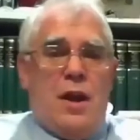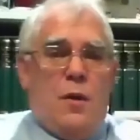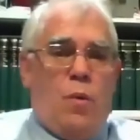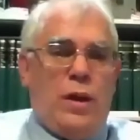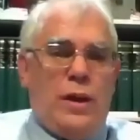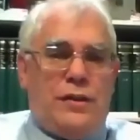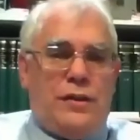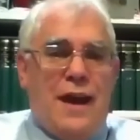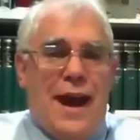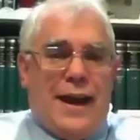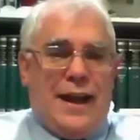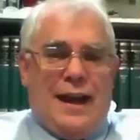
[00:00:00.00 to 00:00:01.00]
we'll
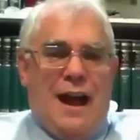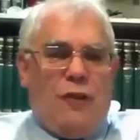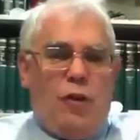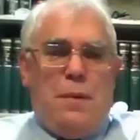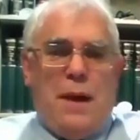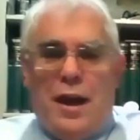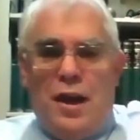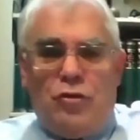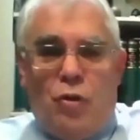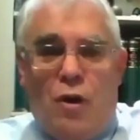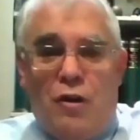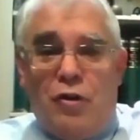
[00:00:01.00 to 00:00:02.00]
attack and I'll obey his
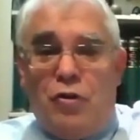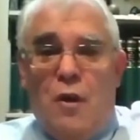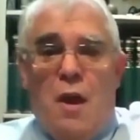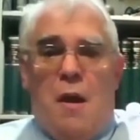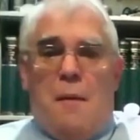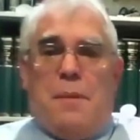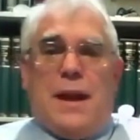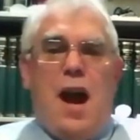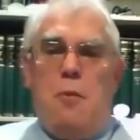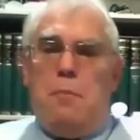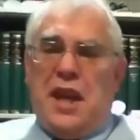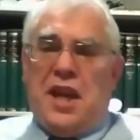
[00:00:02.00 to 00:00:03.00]
orders. But
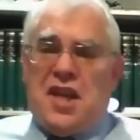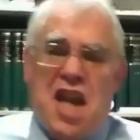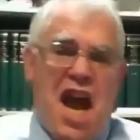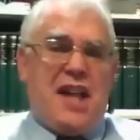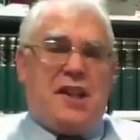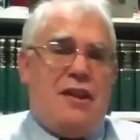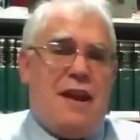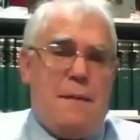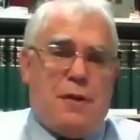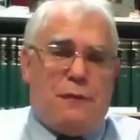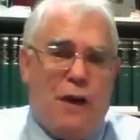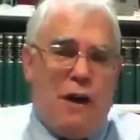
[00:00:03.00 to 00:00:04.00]
I'll be
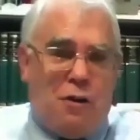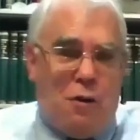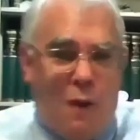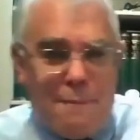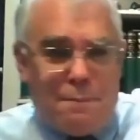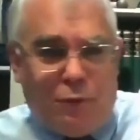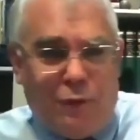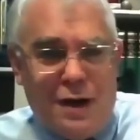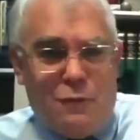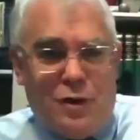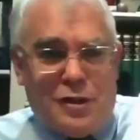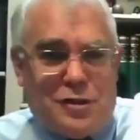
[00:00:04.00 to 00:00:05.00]
goddamned if I'll
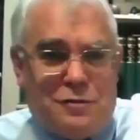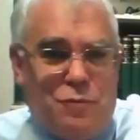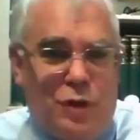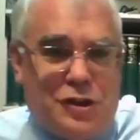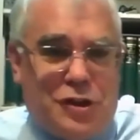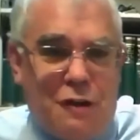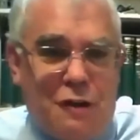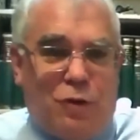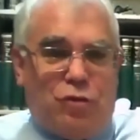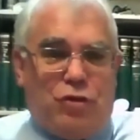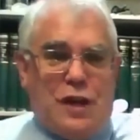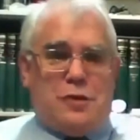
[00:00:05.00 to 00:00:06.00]
cooperate with General
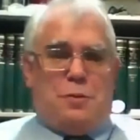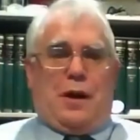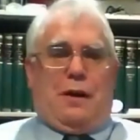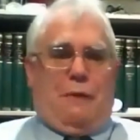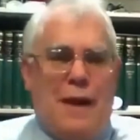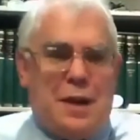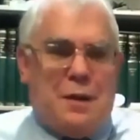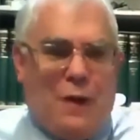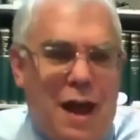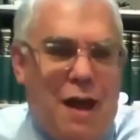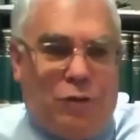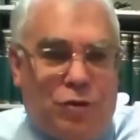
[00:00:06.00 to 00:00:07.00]
Sedgwick or anyone
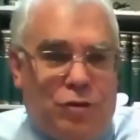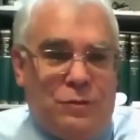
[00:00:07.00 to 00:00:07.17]
else.